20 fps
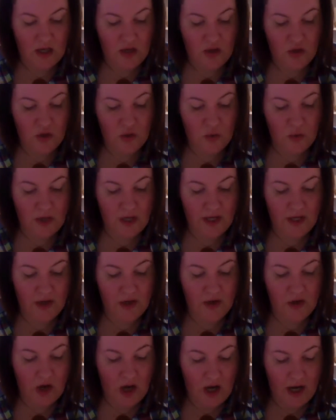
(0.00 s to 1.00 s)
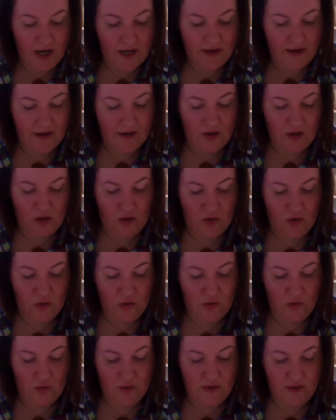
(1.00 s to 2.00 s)
You cannot
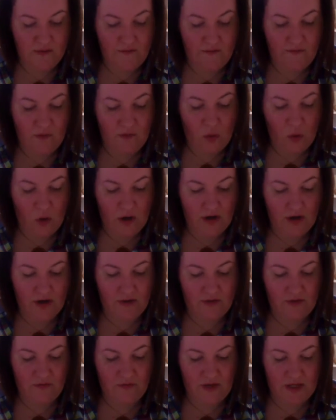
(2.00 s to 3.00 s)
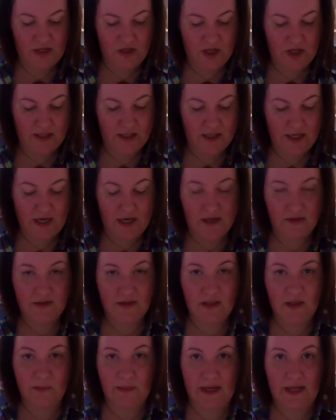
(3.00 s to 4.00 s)
use 4 3-dot cards
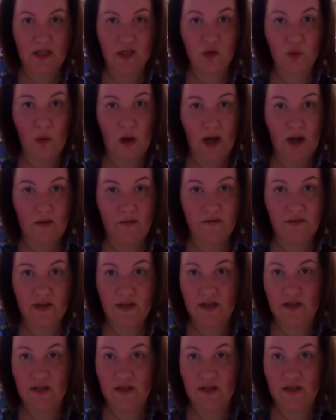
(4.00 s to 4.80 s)
to make 12.